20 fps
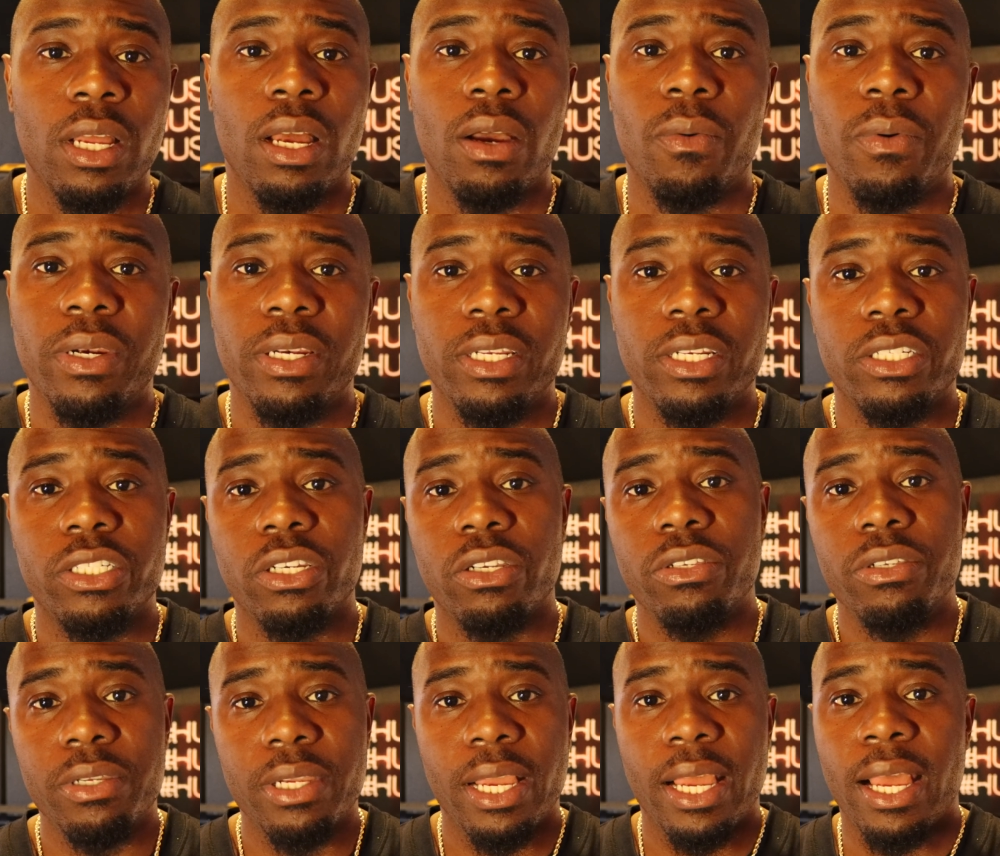Wanted to show
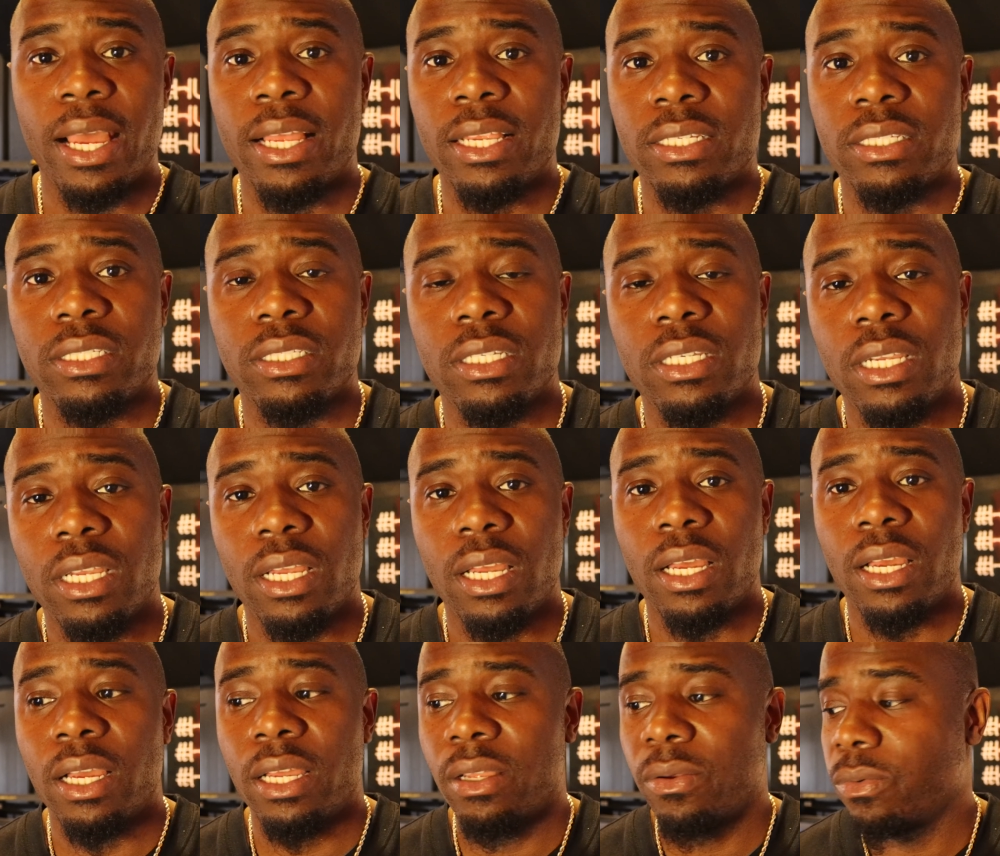you guys
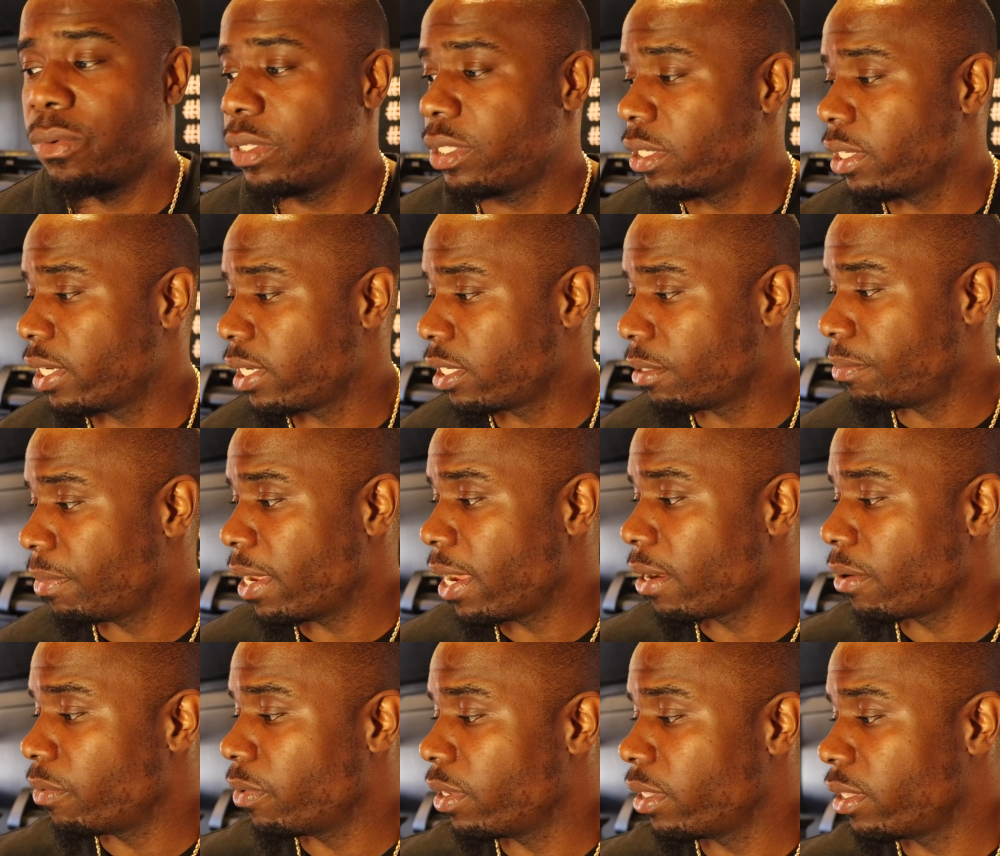what to
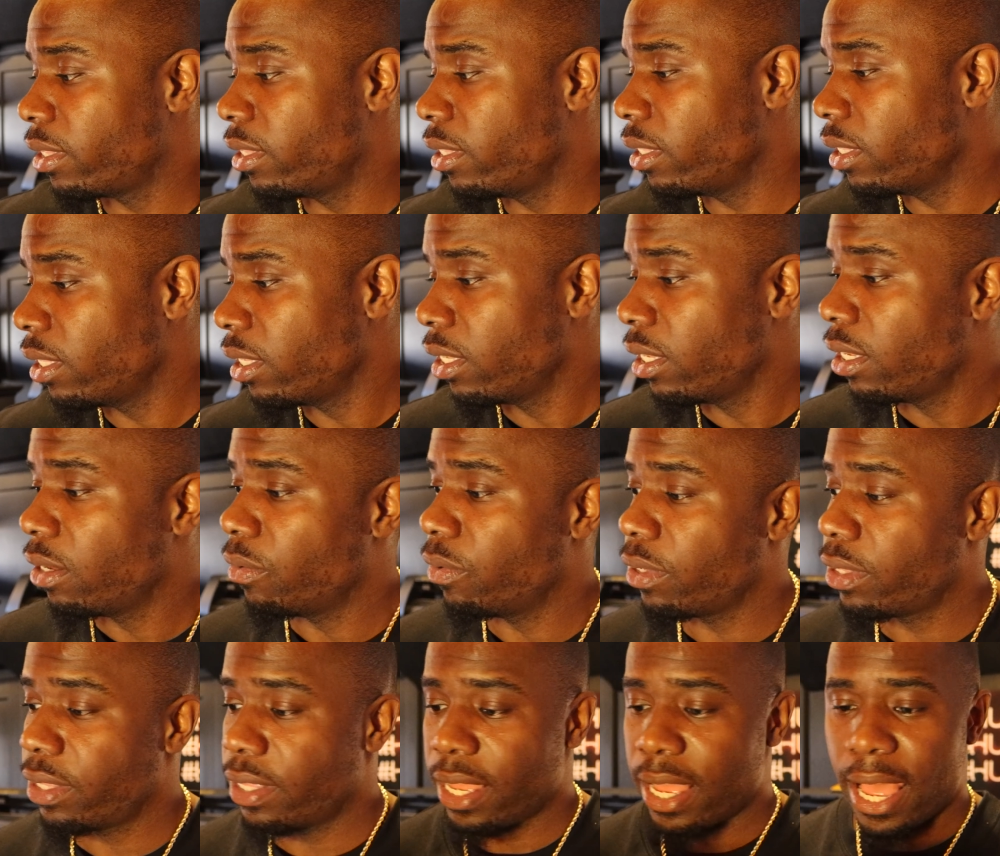expect with
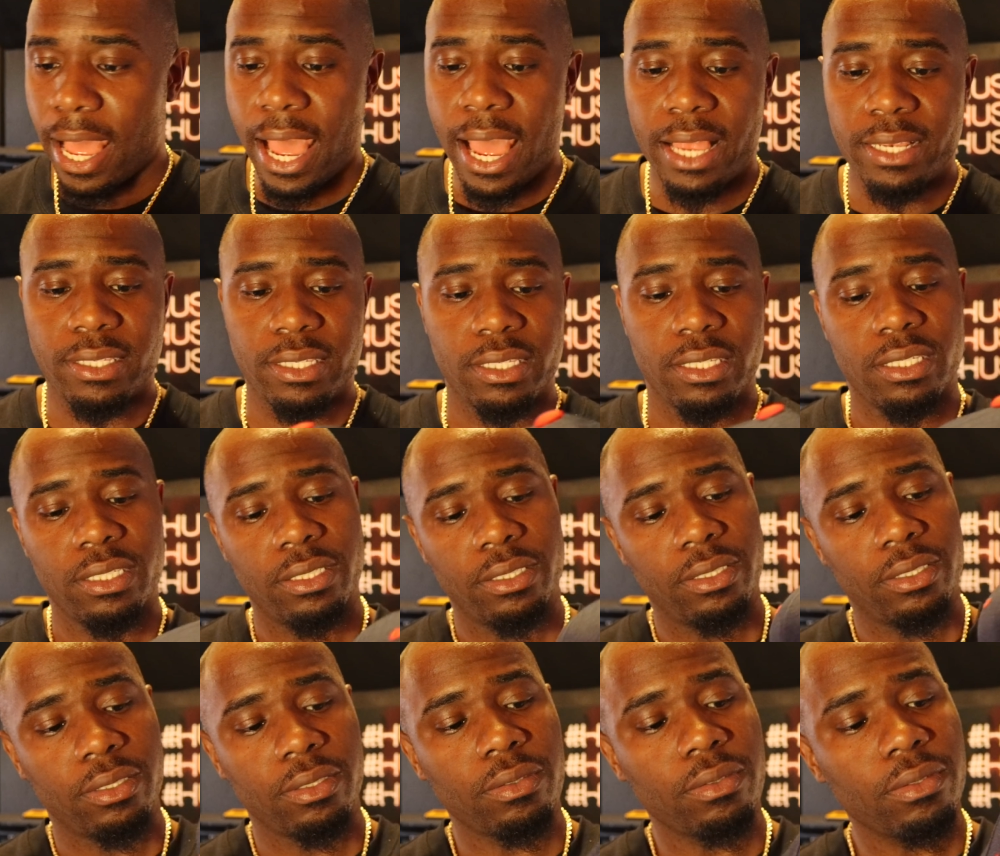the hats.
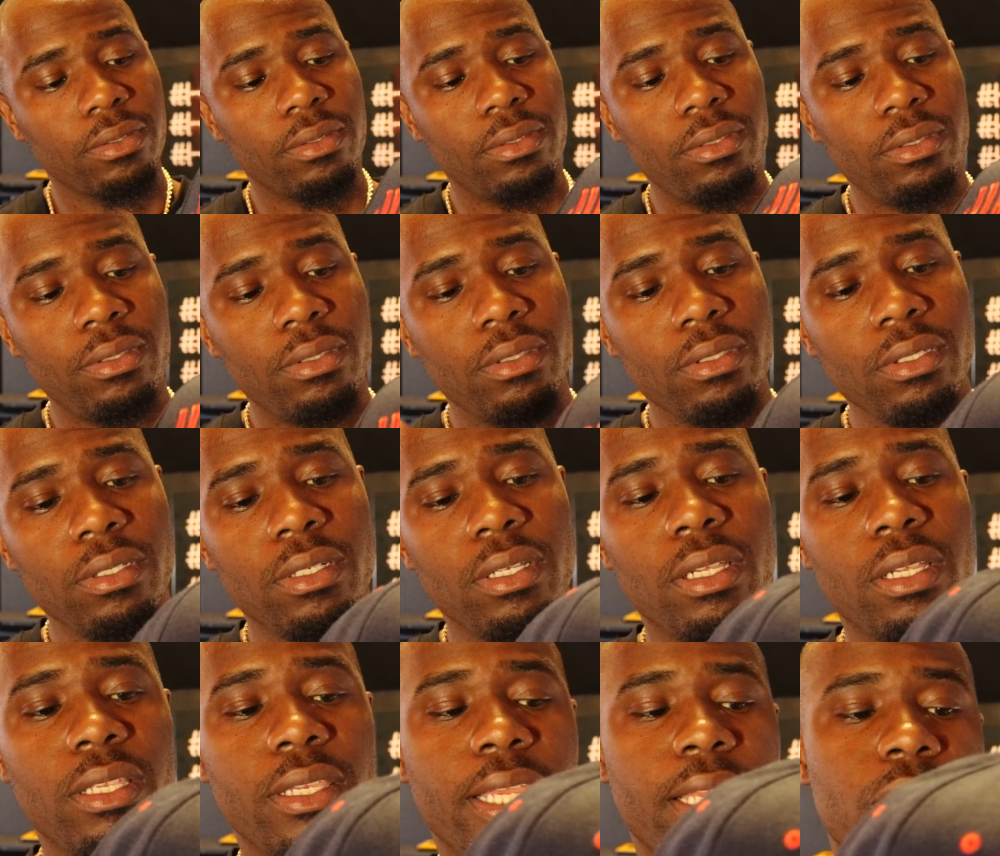
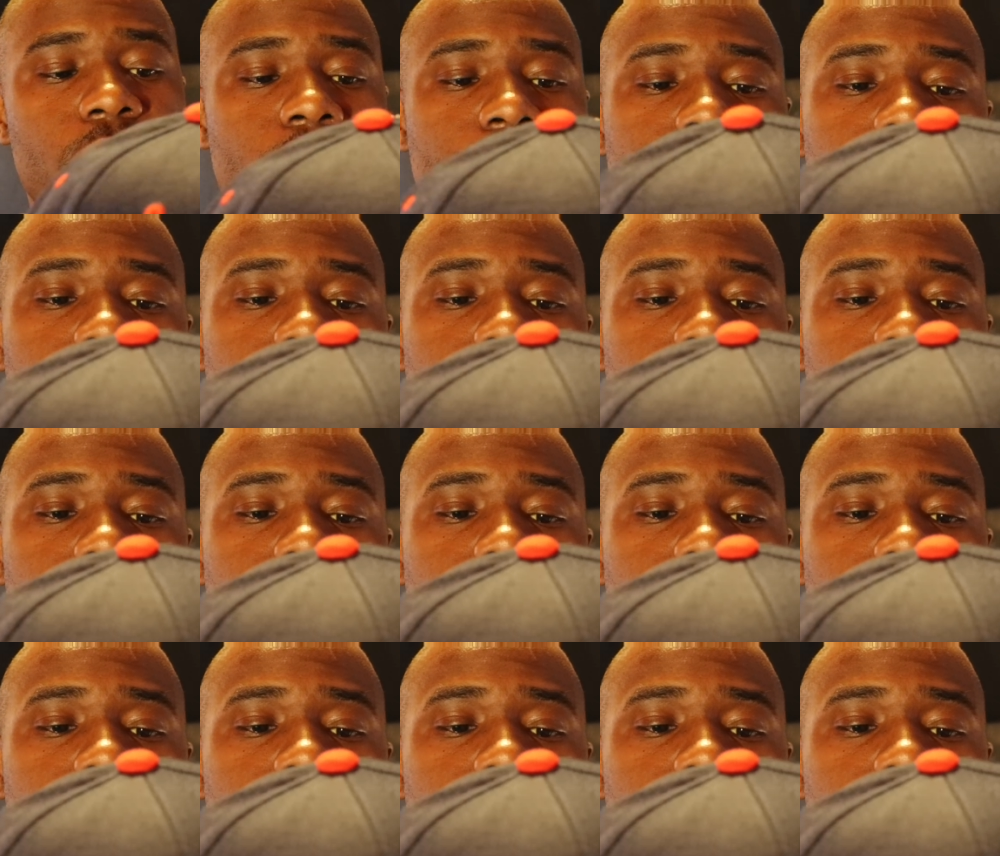They look